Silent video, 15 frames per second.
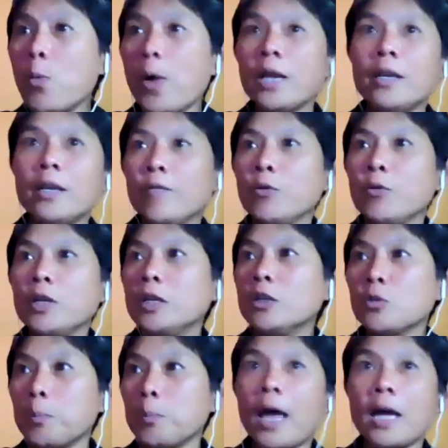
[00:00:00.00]
when if you
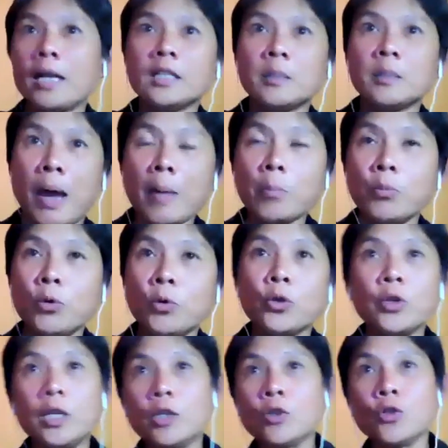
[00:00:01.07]
needed to plant this
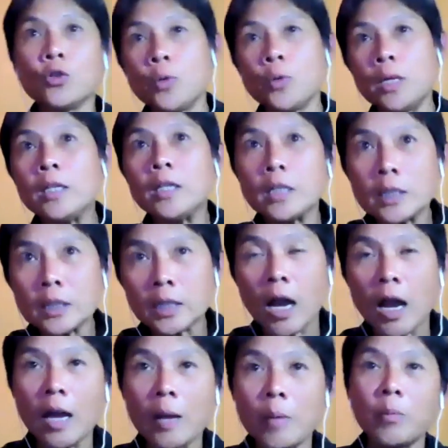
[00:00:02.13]
bamboo, you needed to do it in this
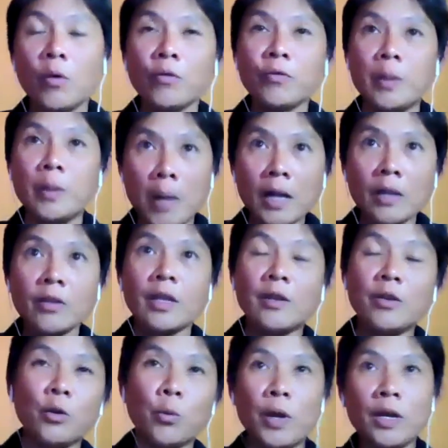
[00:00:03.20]
time of the month.
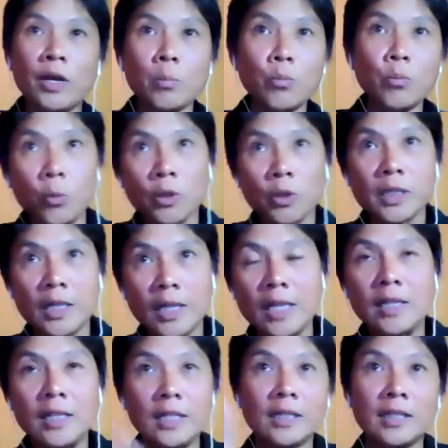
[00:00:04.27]
When the moon was
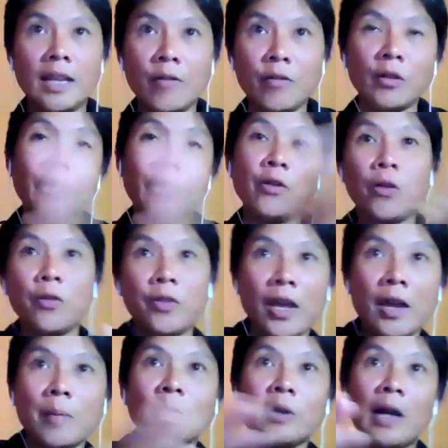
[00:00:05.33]
at this level and not
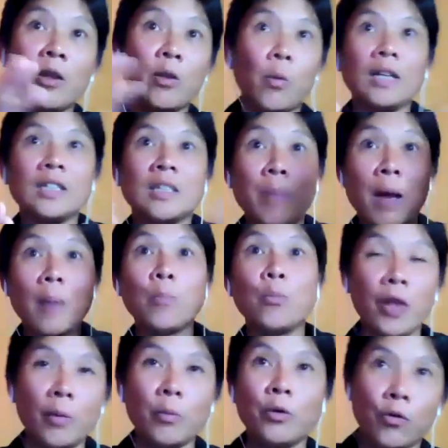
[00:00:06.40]
there, otherwise the
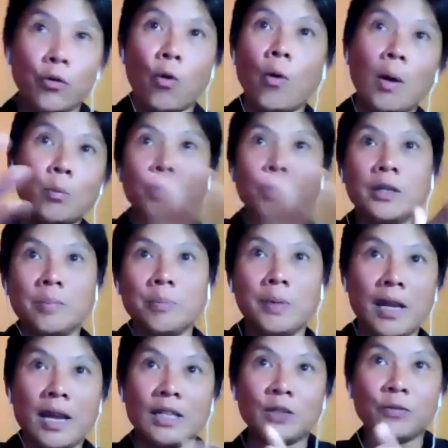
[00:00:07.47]
bamboo that would grow up wouldn't
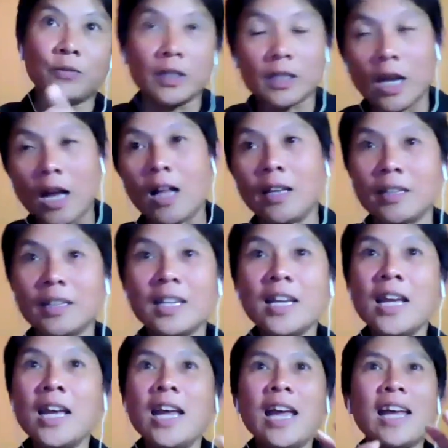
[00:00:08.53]
be as fertile.
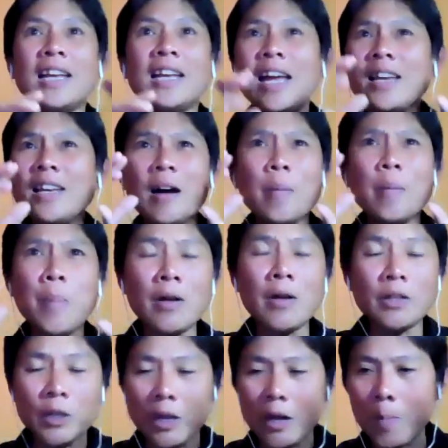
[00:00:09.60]
And the
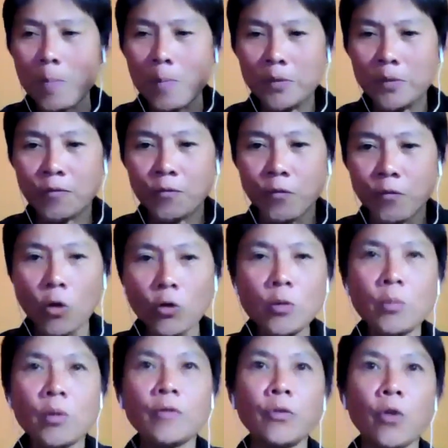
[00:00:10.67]
amount, the
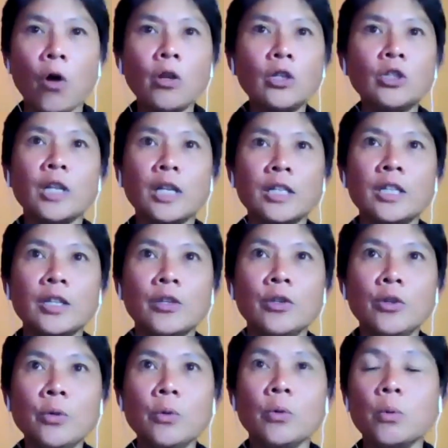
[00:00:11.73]
volume of knowledge that he
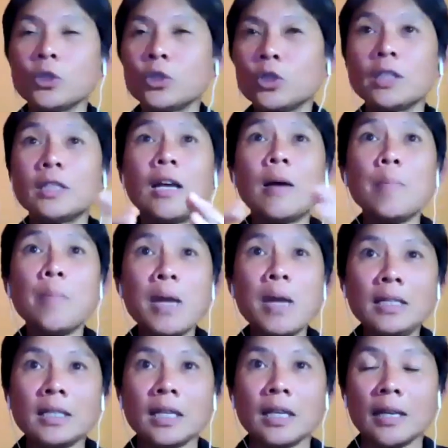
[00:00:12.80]
knew was just
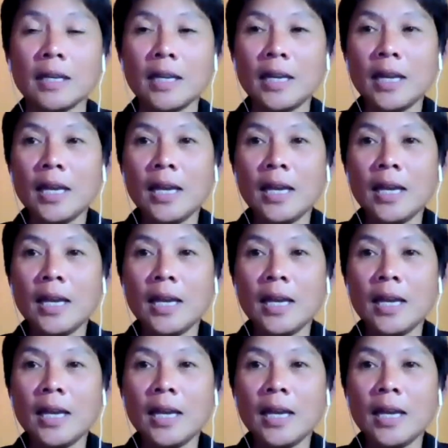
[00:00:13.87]
amazing.